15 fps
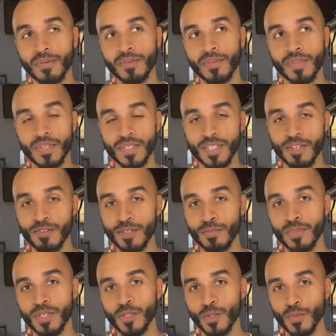The series
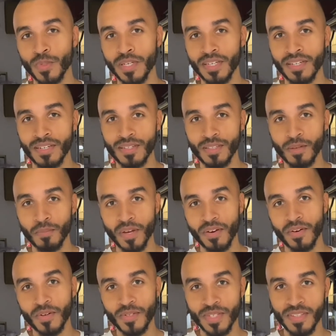between the
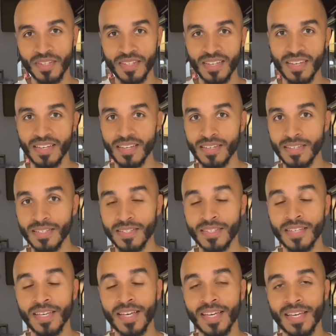Mariners and the Yankees
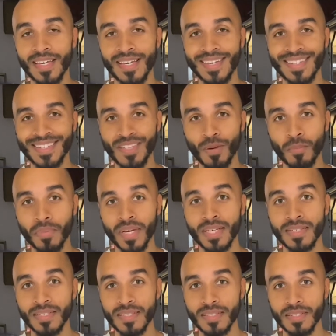is the
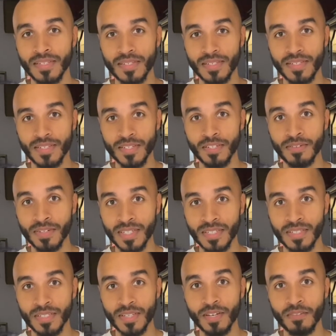best series
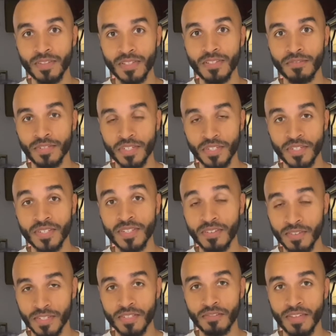of the division series
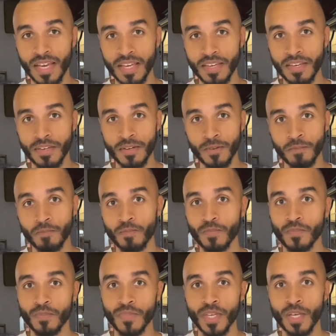of that year.
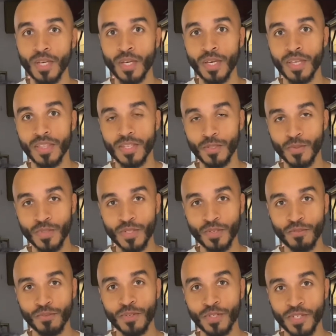This was the
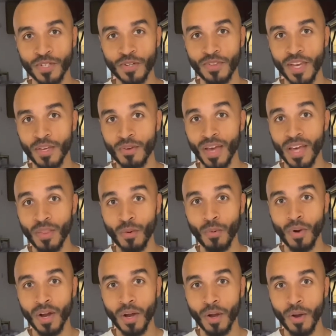first year that you had a
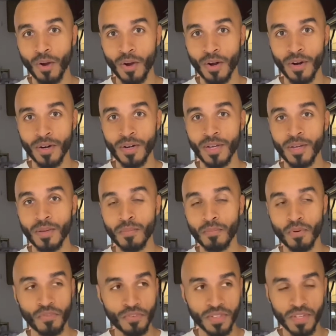wild card, both
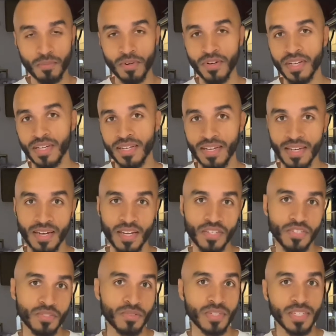in the American League and
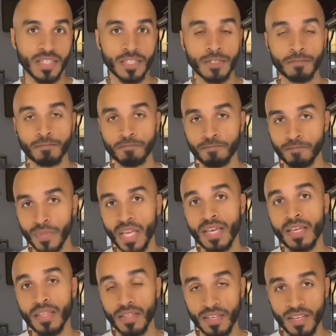National League.
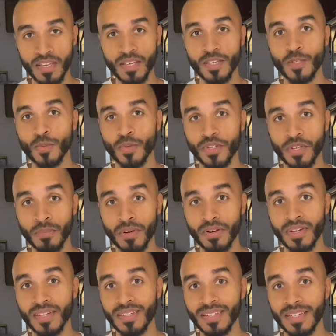The Yankees were the
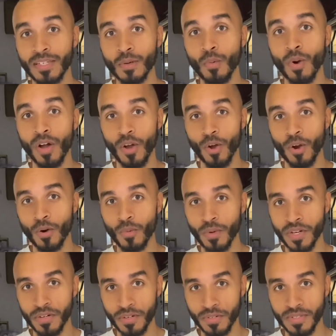American League wild card
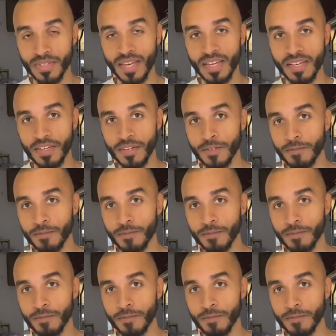winners that year.